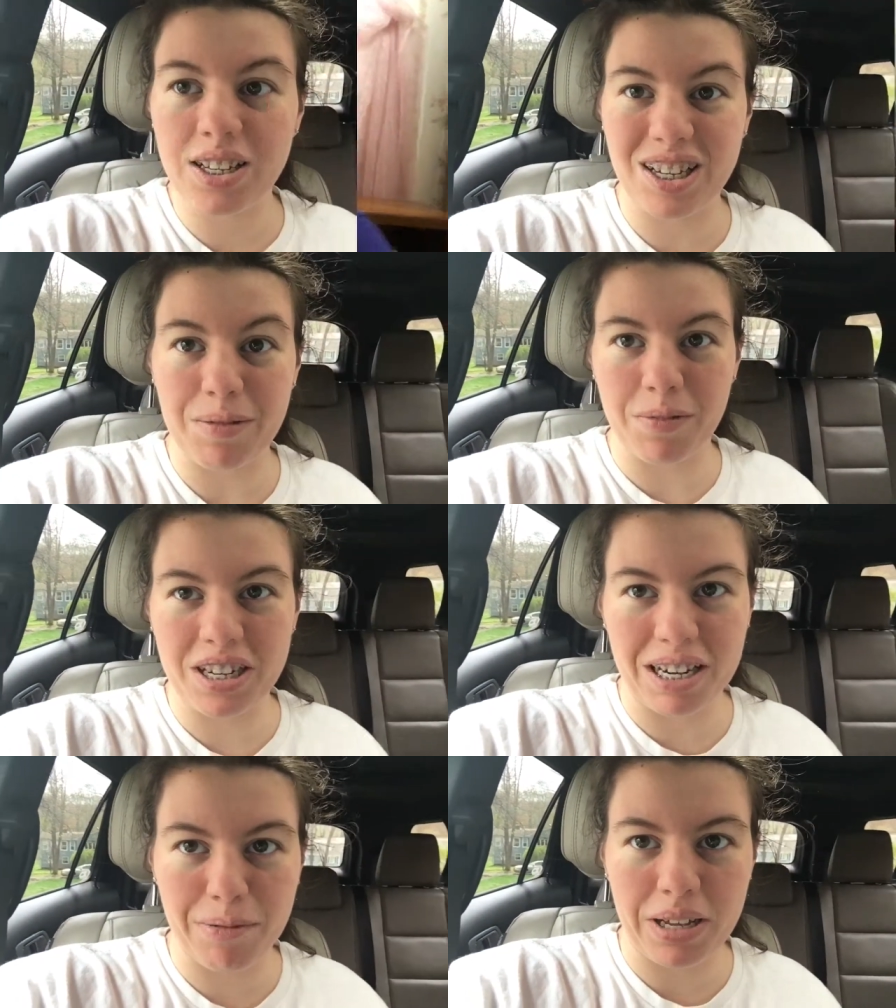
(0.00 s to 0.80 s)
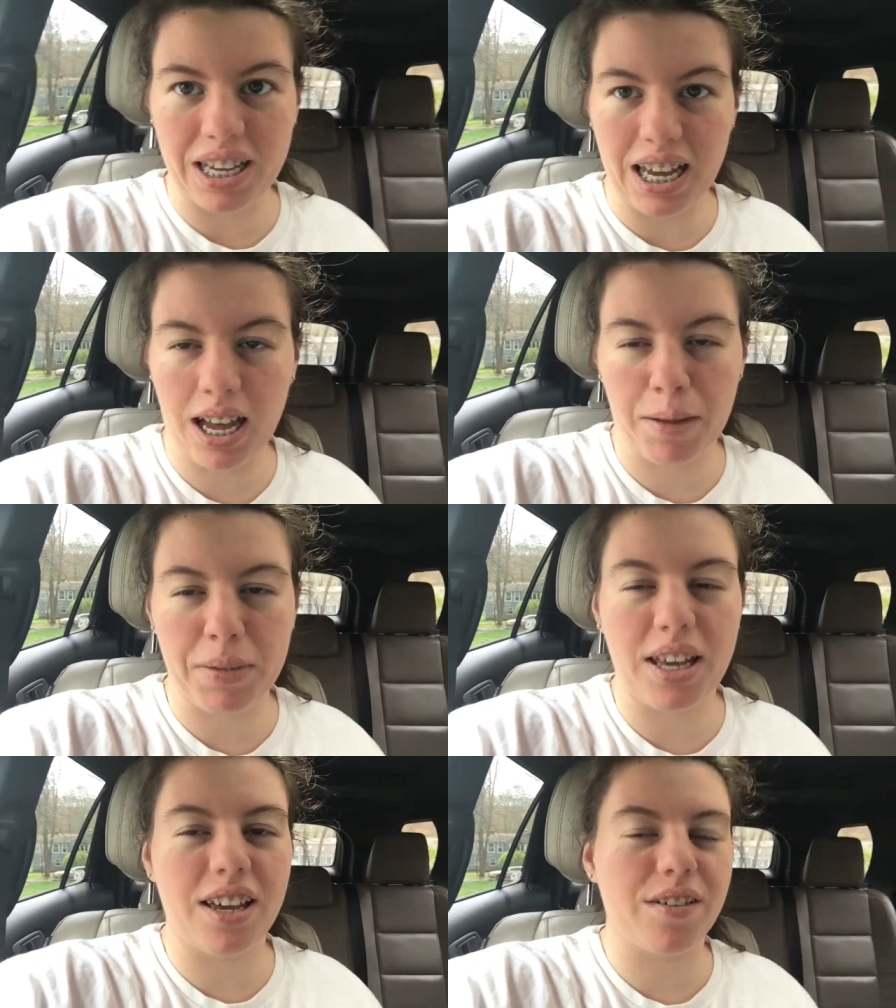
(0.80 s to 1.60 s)
Good morning everybody,
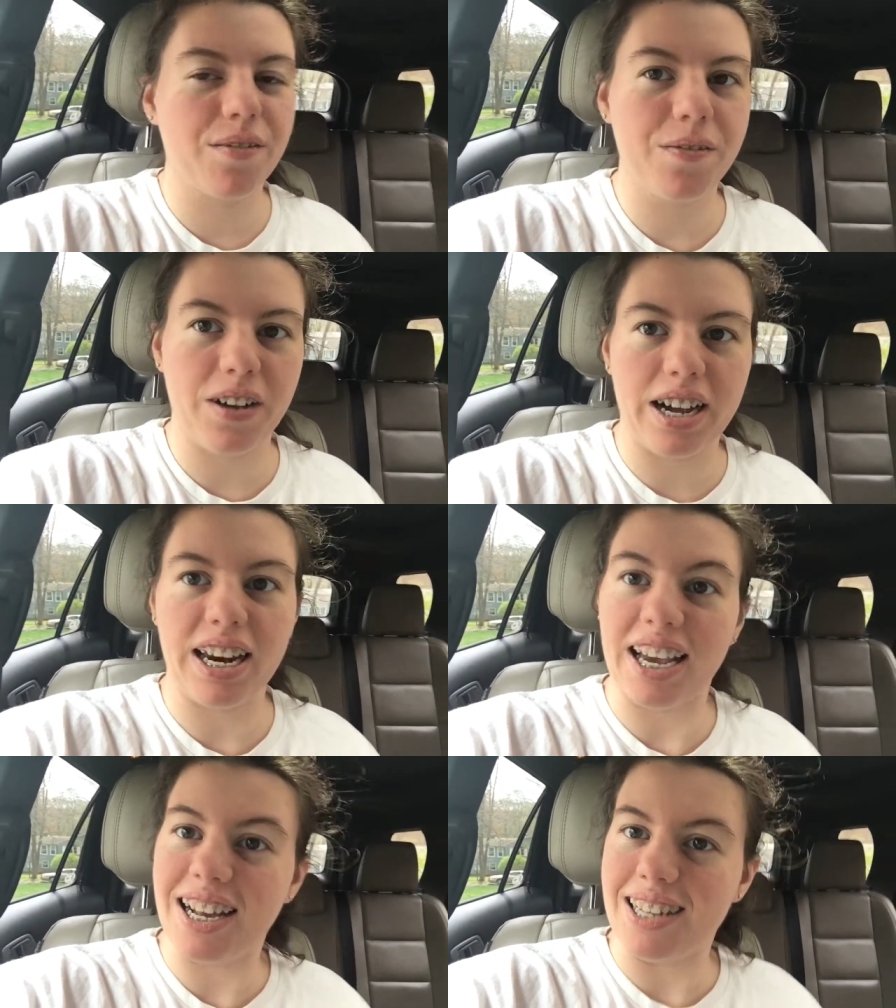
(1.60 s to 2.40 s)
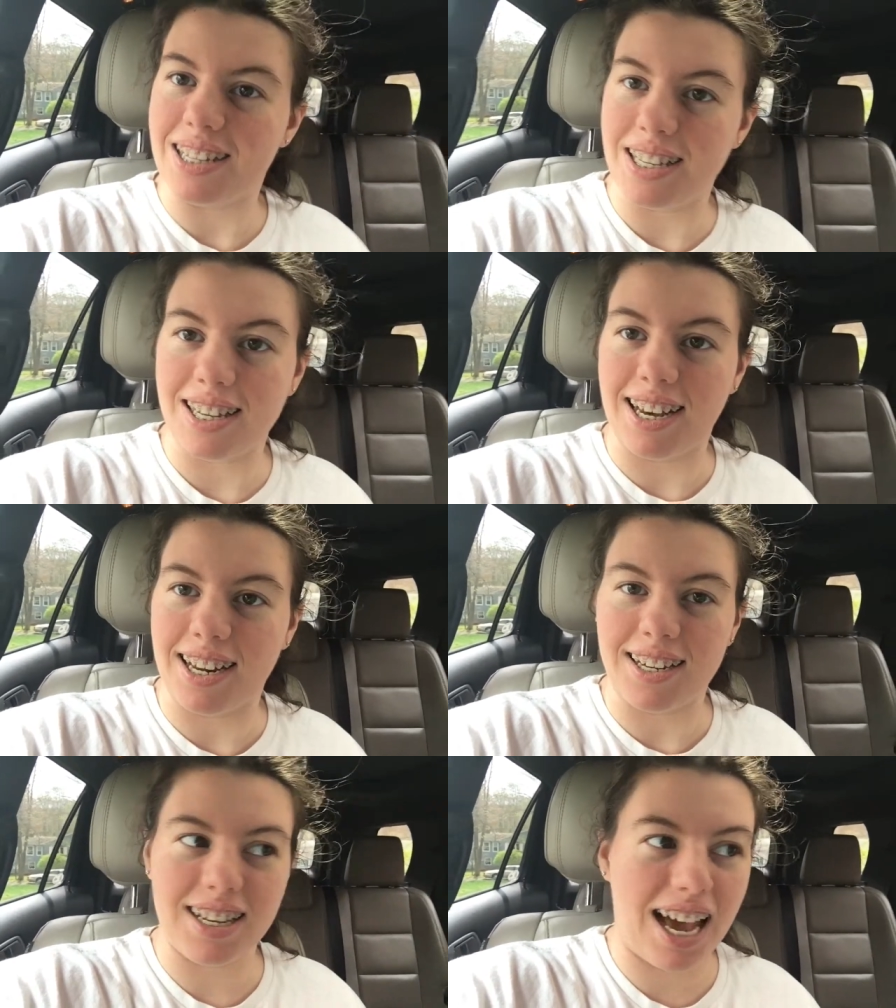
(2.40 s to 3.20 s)
happy Friday
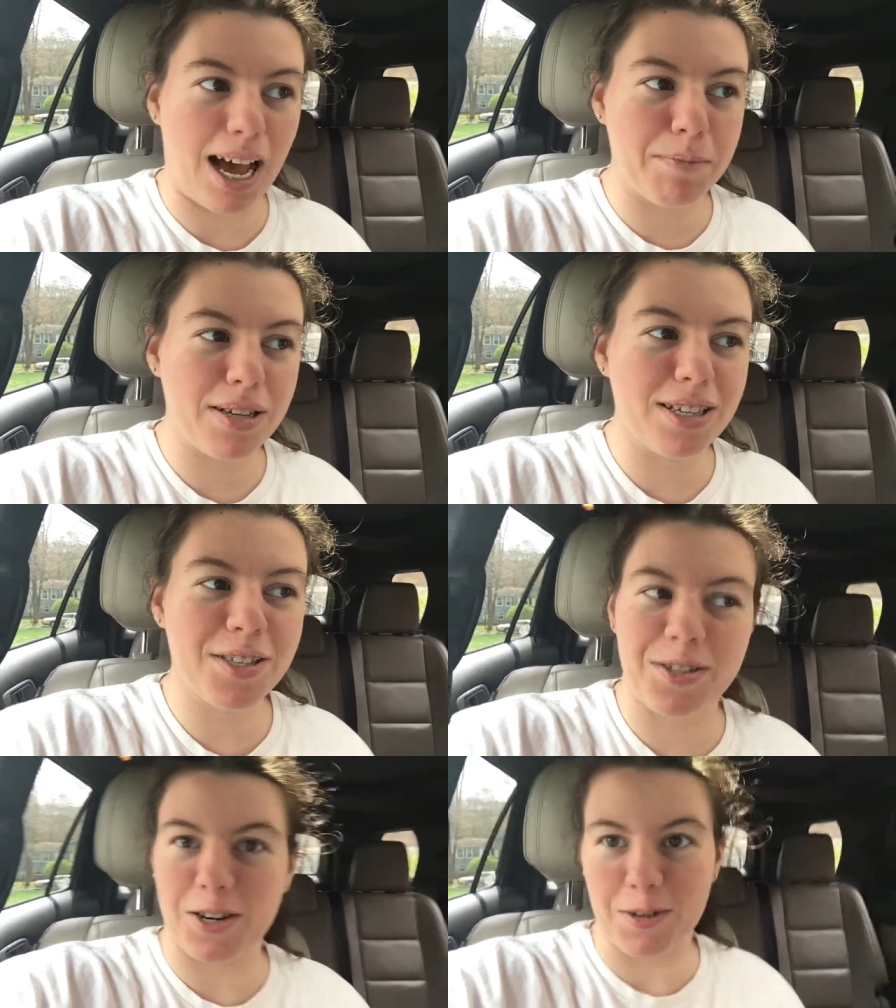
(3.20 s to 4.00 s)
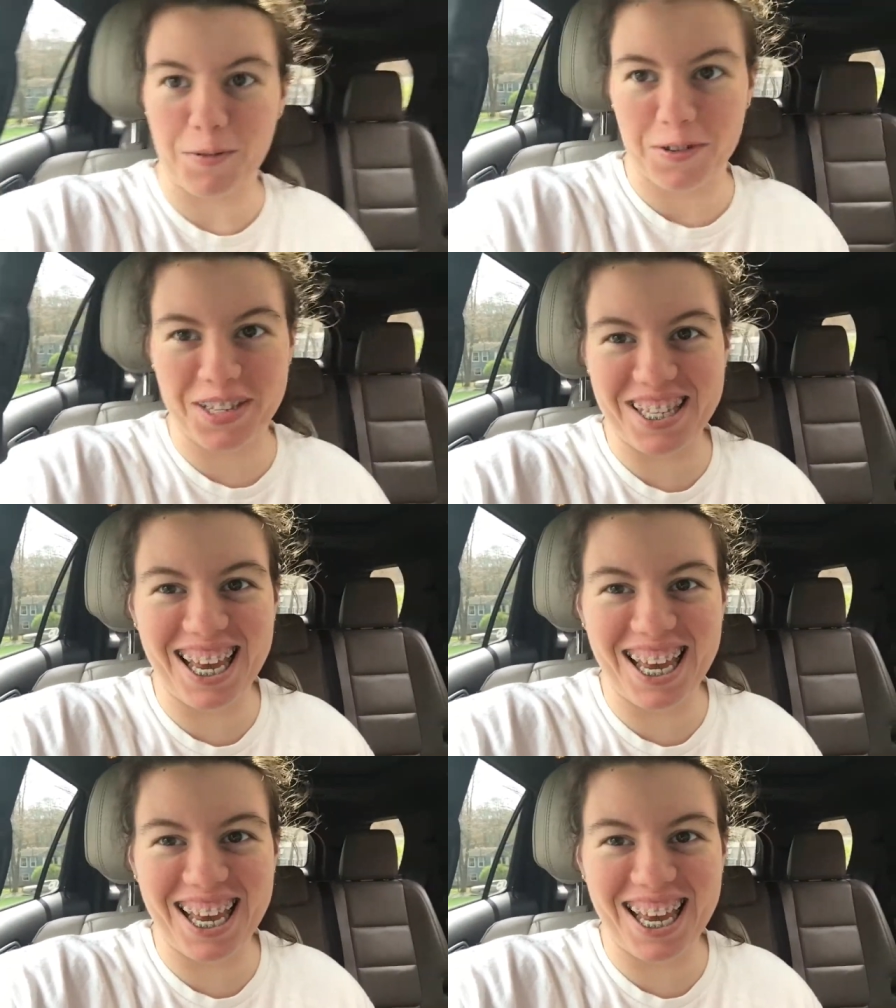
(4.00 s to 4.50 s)
and happy Star Wars